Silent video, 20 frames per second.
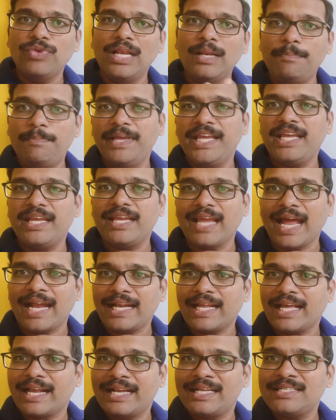will be
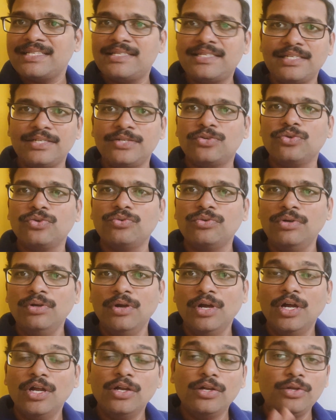categorized into
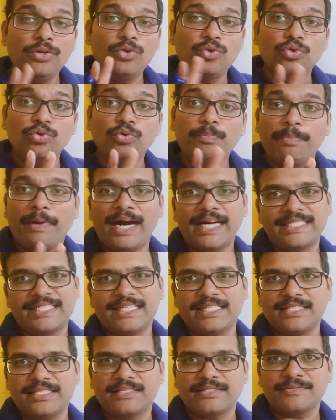two
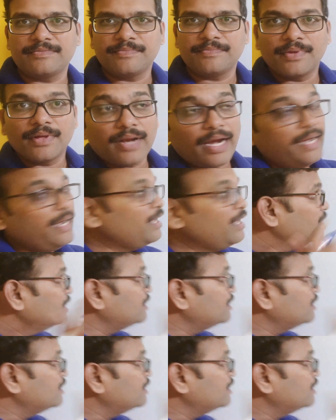passes right